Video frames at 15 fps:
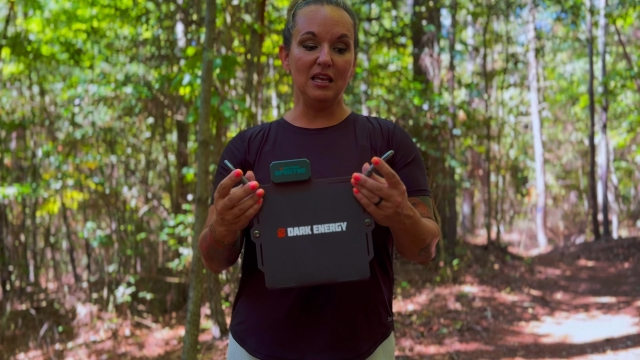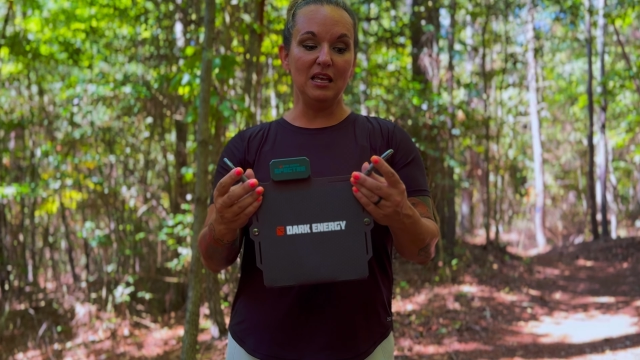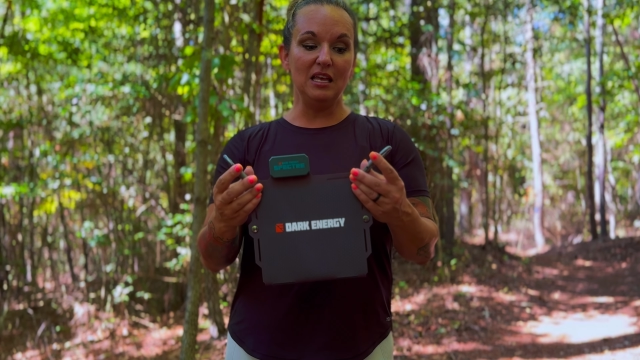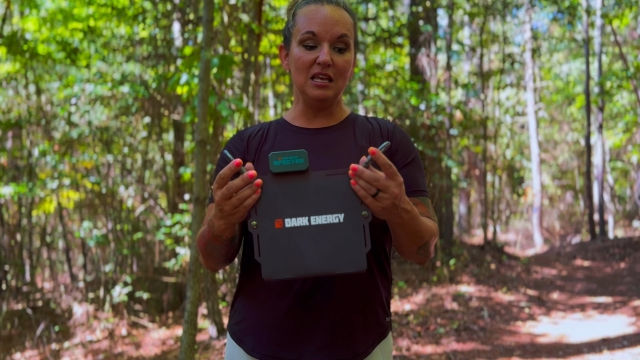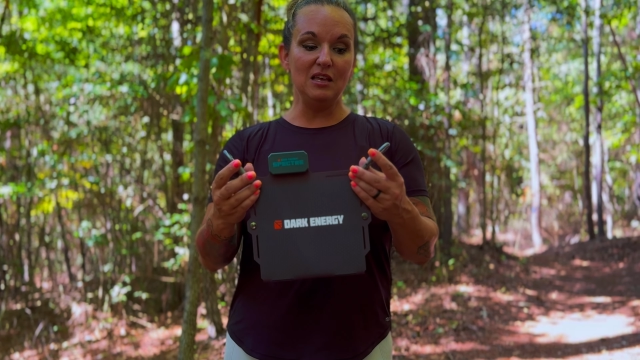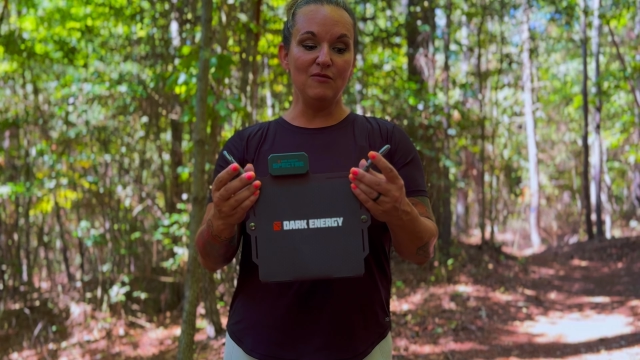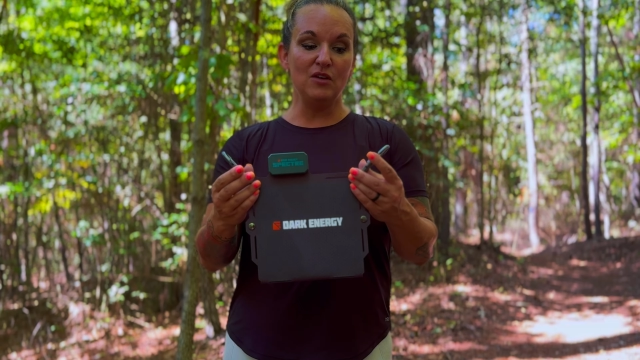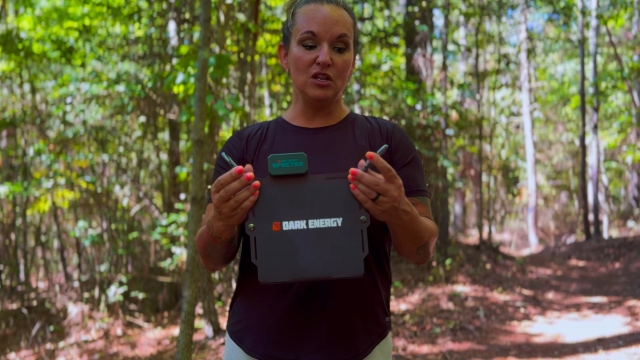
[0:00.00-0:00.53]

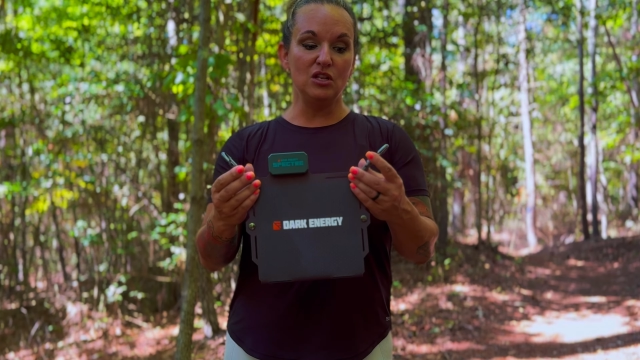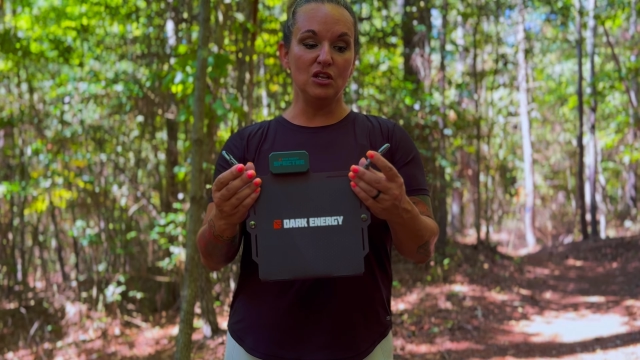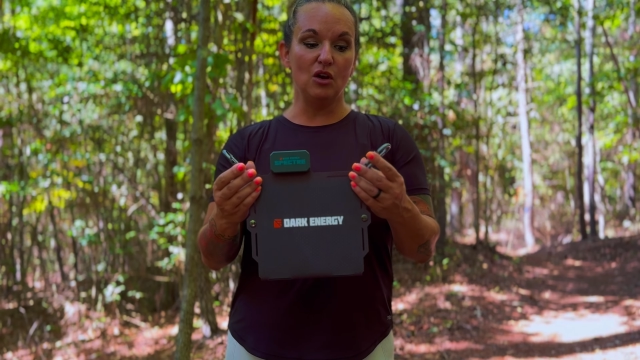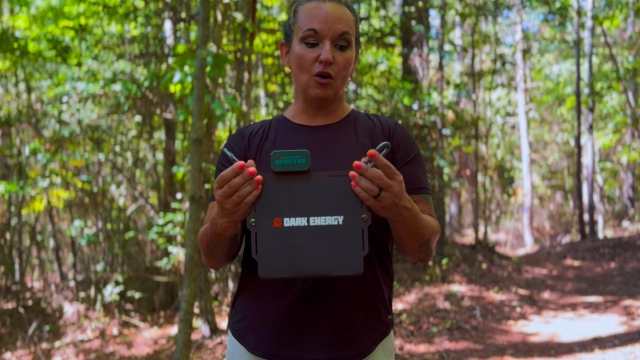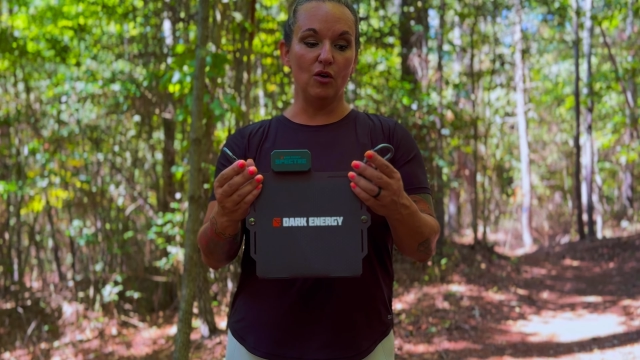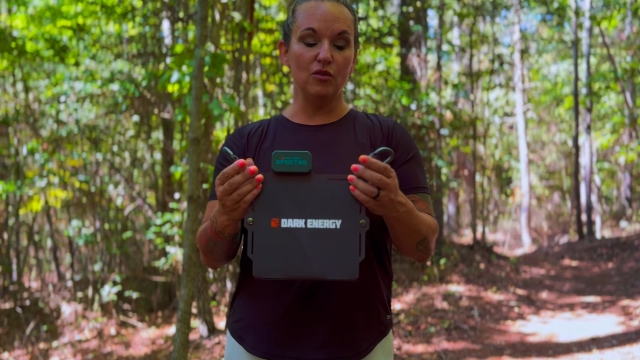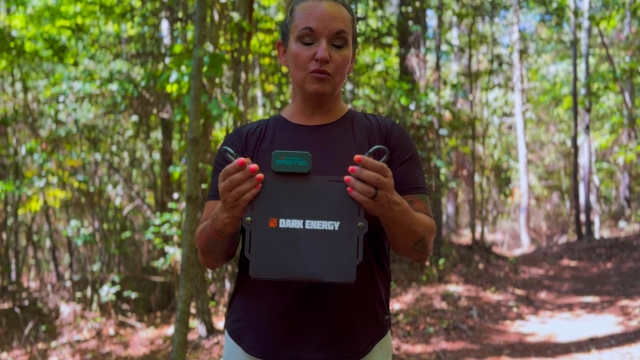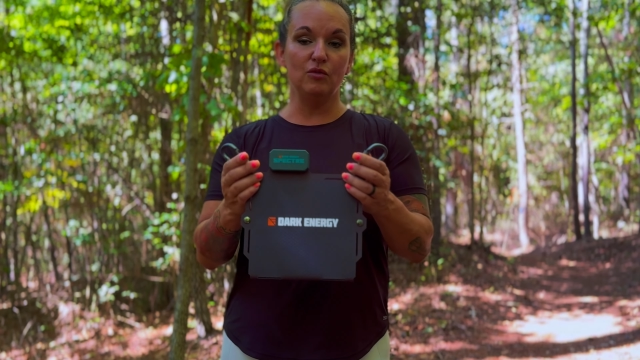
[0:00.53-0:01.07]
Even
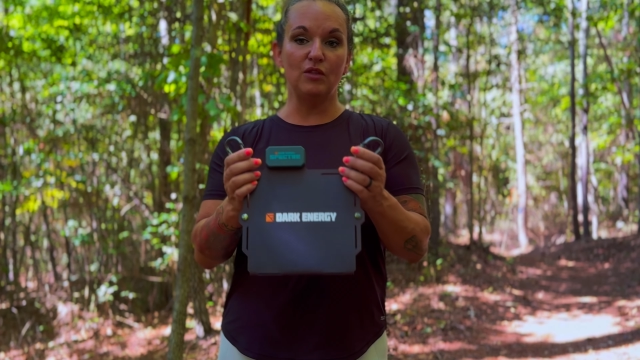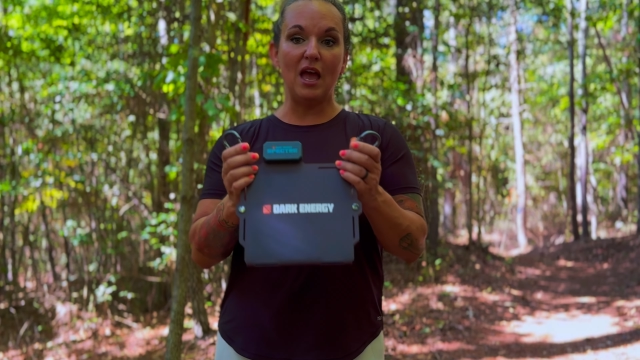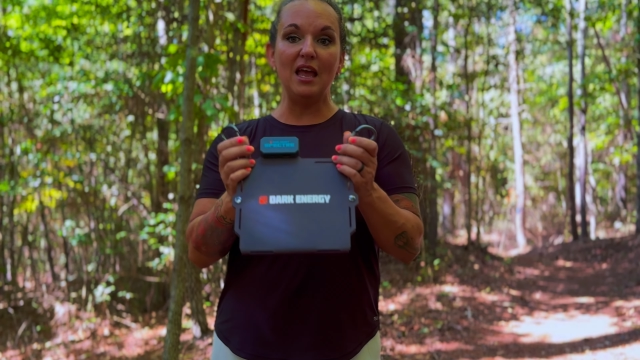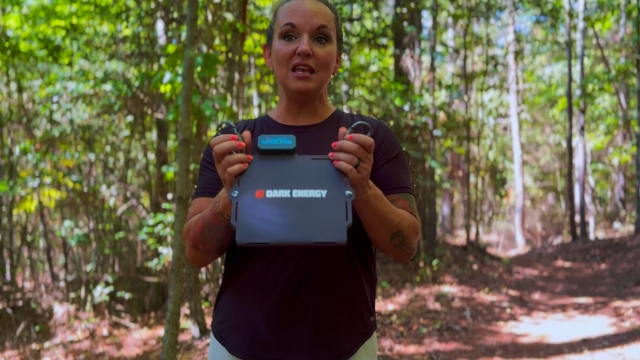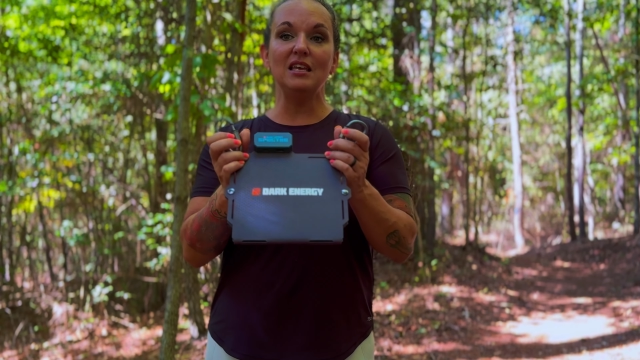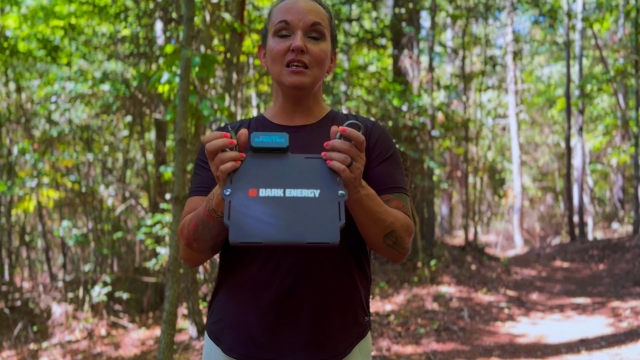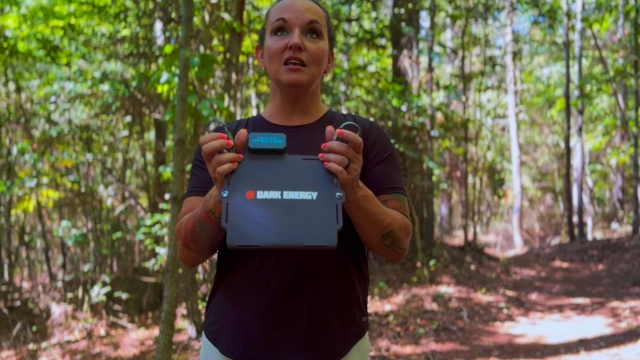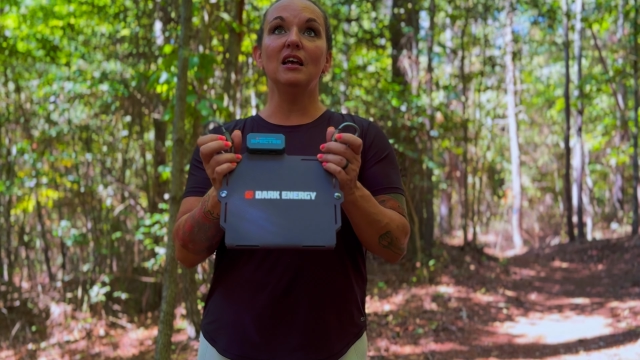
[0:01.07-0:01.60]
that,
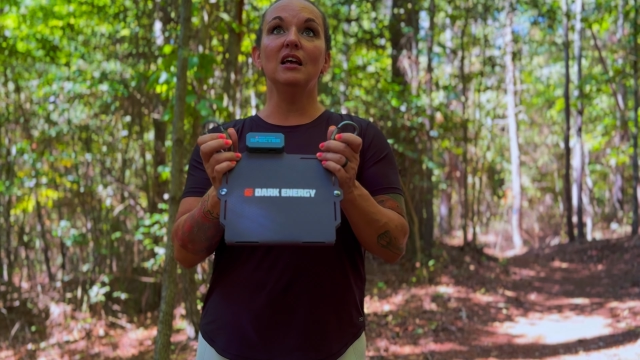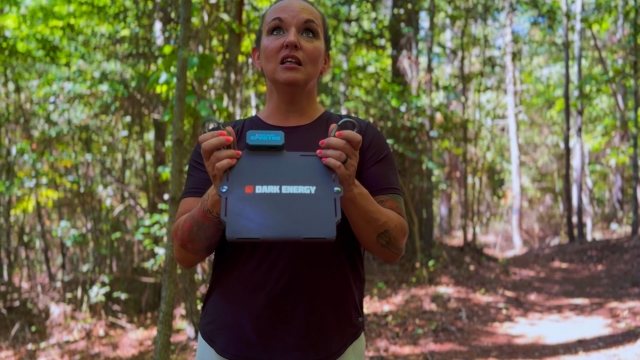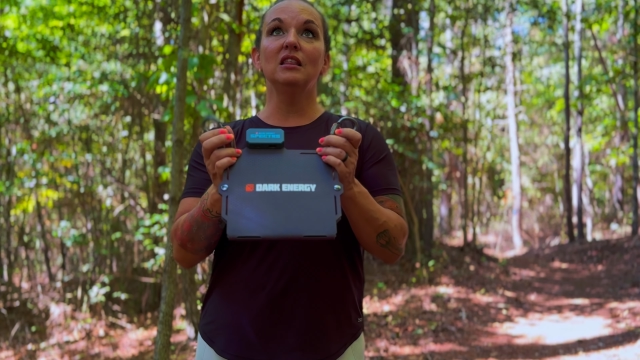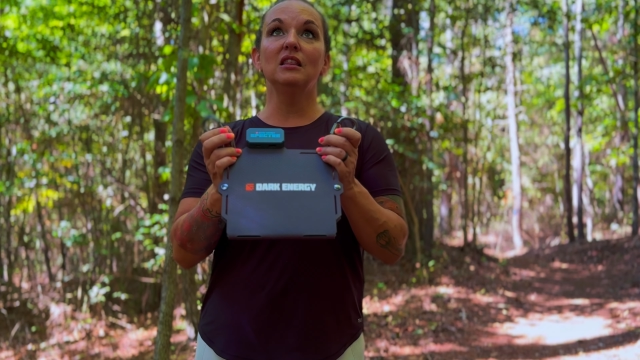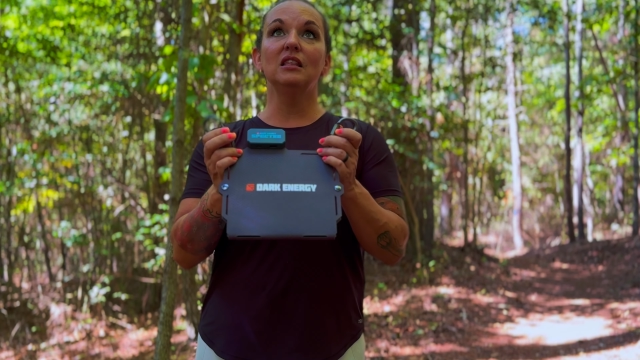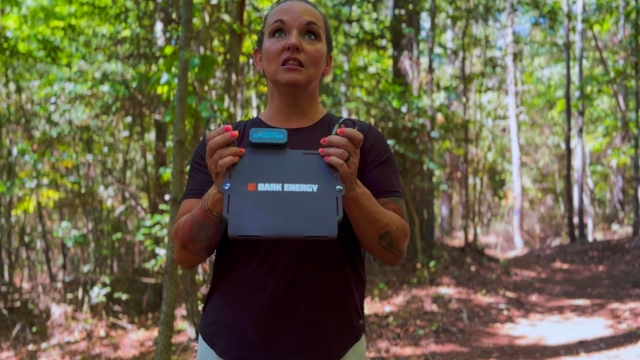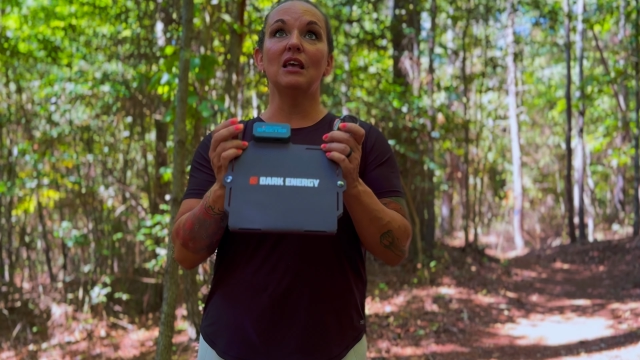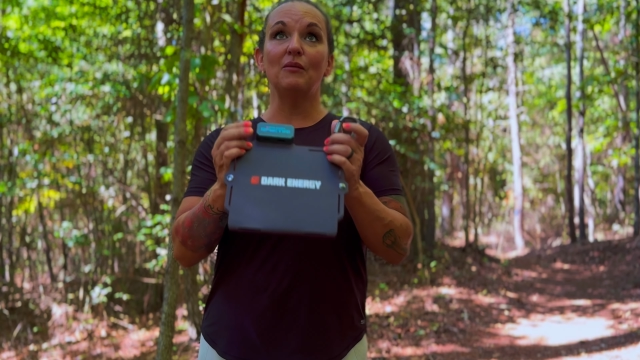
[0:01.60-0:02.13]

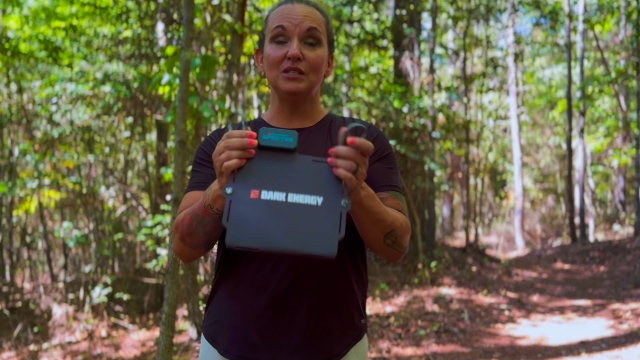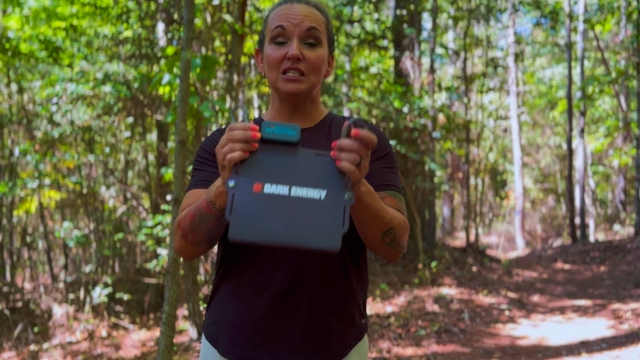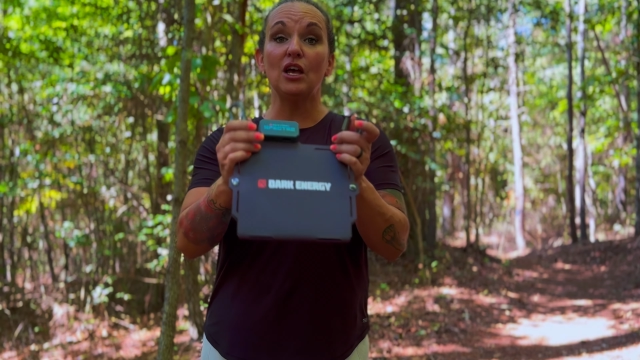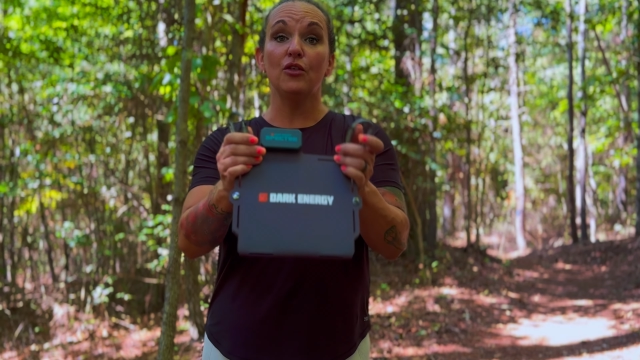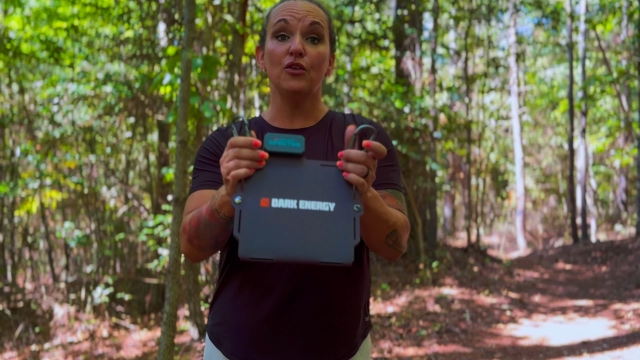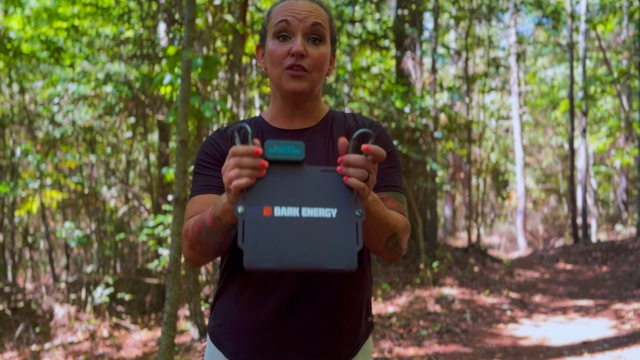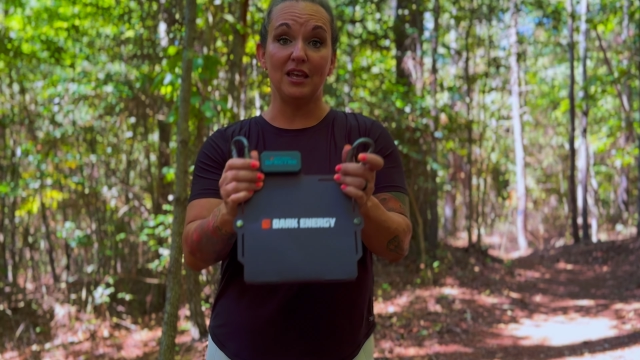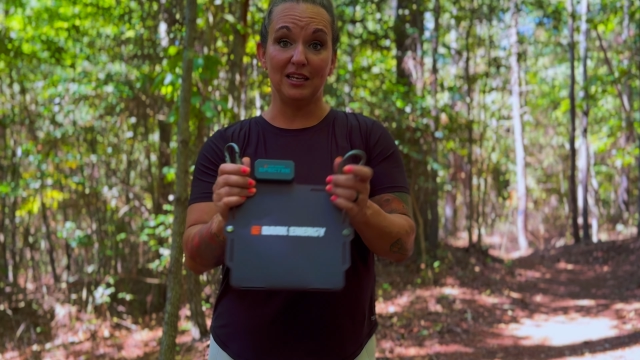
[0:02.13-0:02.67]
that was the
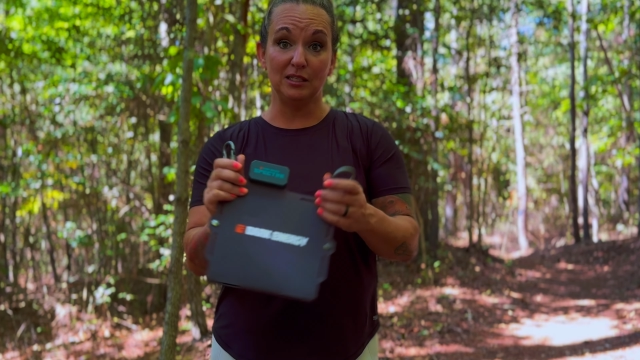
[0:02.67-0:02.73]
other thing,